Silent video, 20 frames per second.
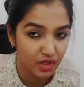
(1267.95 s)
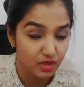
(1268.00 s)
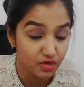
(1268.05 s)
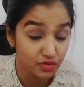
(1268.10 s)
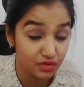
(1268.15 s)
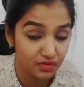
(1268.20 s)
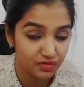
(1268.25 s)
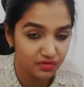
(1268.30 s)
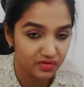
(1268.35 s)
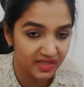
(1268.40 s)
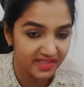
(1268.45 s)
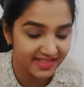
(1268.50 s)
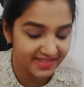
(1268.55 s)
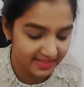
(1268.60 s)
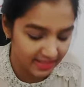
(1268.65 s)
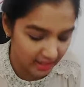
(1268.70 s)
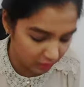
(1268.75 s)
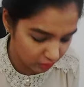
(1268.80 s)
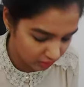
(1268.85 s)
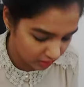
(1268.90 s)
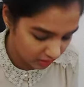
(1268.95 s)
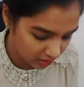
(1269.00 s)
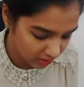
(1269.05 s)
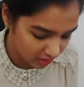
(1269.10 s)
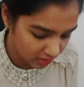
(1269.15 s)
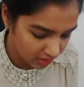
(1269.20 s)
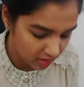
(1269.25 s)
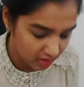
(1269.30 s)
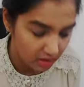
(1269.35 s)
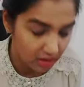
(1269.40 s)
You're stressed out.
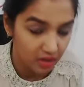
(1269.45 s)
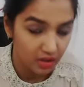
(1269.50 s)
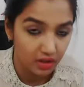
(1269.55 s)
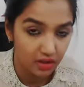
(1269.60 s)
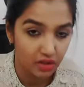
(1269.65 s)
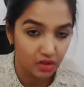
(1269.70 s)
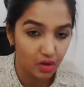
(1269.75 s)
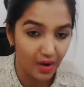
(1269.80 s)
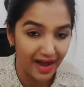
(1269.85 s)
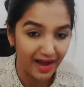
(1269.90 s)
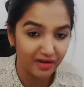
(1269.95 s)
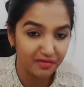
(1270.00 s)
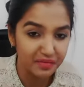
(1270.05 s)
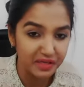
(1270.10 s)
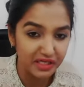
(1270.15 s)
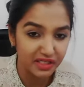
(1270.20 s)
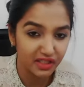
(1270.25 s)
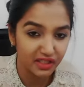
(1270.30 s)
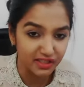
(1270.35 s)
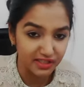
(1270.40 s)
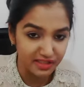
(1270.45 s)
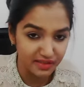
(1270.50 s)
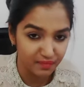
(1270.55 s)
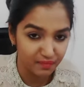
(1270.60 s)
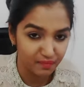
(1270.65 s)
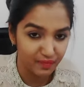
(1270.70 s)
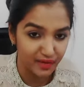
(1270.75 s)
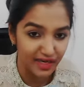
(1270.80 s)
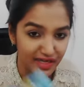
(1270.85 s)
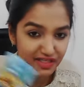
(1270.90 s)
You have been
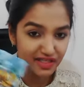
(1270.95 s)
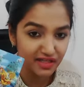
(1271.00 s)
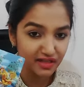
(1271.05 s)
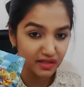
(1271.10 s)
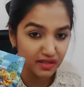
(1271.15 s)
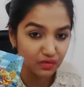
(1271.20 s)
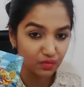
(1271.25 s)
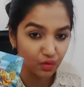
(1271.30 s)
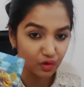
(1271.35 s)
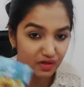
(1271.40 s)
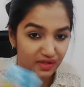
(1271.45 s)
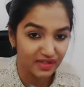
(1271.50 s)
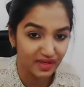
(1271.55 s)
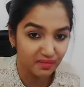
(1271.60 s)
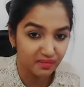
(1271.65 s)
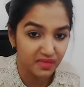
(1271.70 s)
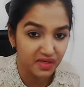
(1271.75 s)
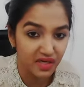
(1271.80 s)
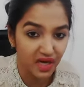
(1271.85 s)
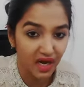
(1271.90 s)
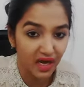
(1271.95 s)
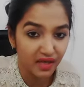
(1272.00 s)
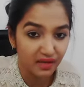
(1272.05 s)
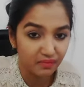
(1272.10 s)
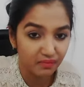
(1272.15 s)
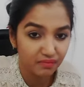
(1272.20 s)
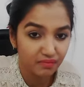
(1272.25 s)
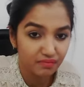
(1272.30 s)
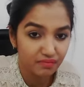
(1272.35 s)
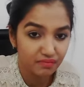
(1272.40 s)
contemplating this for some
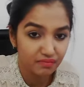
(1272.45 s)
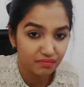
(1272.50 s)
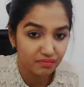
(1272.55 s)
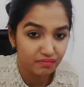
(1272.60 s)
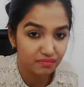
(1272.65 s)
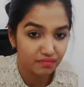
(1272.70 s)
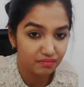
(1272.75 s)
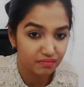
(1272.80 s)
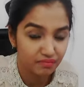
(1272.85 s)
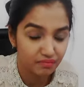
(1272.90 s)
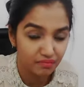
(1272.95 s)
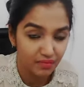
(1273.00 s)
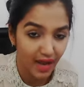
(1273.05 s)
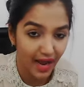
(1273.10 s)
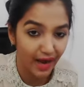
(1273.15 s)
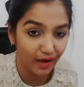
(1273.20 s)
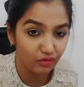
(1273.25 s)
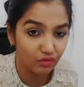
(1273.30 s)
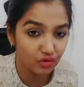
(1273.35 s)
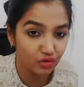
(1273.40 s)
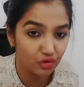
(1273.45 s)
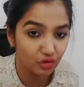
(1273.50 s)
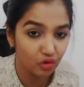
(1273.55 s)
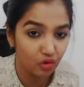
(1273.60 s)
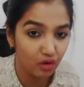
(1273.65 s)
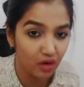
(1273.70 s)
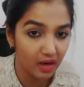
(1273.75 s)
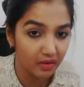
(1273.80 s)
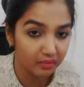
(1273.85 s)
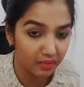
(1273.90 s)
time. How to
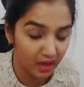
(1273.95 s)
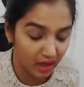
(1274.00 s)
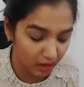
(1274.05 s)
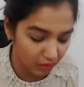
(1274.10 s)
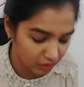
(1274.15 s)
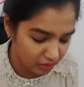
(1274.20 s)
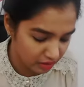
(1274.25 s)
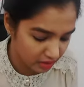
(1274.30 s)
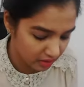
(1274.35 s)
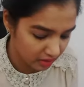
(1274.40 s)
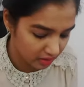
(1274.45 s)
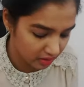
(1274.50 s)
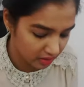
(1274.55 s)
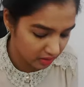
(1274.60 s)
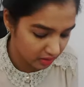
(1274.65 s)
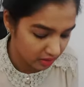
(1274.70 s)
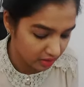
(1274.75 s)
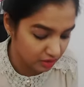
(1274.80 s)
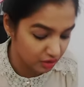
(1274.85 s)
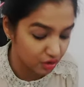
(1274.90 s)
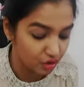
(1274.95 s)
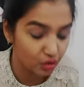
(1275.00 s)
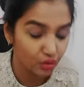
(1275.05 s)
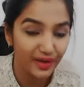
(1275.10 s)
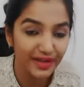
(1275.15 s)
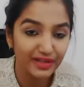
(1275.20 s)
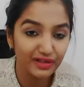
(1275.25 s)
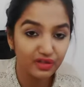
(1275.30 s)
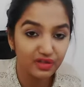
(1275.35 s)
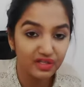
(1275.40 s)
go about
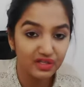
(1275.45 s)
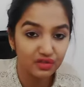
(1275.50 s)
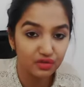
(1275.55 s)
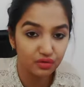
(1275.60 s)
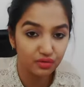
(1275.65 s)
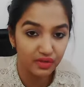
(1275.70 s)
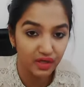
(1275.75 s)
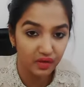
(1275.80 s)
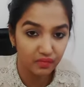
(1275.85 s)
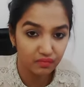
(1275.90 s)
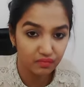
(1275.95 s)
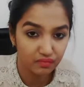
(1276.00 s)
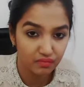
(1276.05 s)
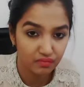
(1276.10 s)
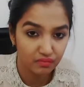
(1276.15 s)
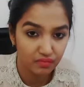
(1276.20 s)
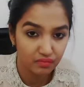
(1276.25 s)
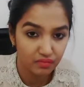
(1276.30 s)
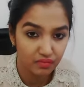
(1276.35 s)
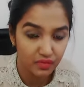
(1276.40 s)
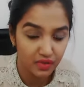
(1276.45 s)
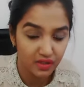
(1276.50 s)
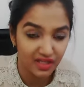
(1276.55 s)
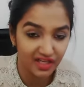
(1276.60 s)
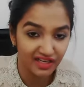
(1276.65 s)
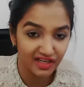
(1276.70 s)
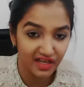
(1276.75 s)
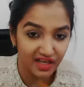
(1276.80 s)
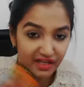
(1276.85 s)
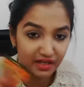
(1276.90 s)
doing this to them.
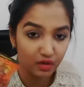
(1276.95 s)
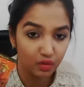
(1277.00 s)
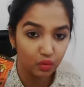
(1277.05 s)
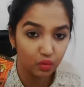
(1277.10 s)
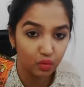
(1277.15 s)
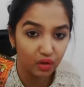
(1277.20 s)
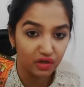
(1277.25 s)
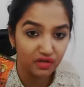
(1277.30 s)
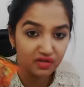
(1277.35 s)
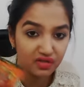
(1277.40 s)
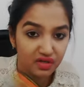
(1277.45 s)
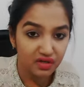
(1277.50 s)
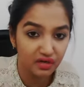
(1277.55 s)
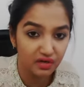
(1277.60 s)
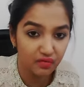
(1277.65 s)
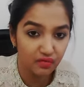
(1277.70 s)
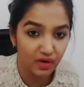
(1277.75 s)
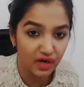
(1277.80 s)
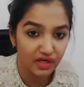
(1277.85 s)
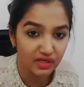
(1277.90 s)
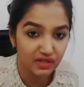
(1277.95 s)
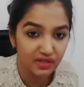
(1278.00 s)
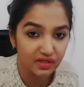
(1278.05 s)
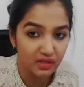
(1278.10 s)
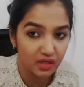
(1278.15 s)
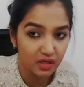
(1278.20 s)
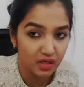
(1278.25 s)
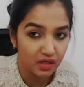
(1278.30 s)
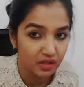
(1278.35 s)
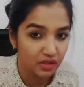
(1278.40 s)
The Nine of Wands in reverse.
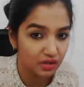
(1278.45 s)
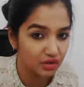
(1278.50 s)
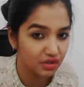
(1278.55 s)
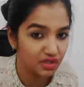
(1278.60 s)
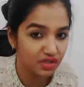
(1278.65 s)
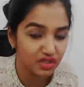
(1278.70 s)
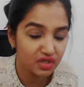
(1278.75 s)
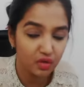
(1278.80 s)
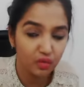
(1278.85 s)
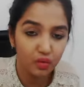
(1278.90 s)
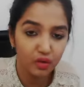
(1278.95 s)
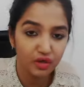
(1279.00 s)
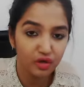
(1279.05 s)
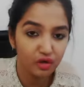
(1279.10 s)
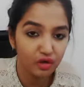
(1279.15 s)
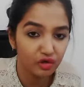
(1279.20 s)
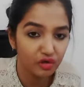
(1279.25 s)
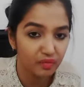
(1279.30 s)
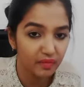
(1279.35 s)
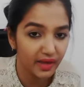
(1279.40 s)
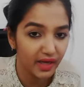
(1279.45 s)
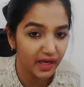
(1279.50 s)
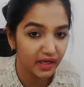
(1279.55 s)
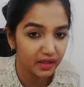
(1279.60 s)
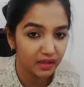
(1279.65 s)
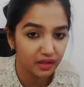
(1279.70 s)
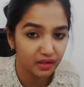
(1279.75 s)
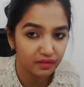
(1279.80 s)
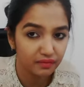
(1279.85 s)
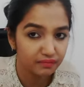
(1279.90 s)
You just don't want to look
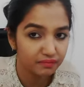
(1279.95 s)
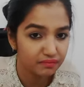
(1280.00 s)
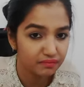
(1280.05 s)
back.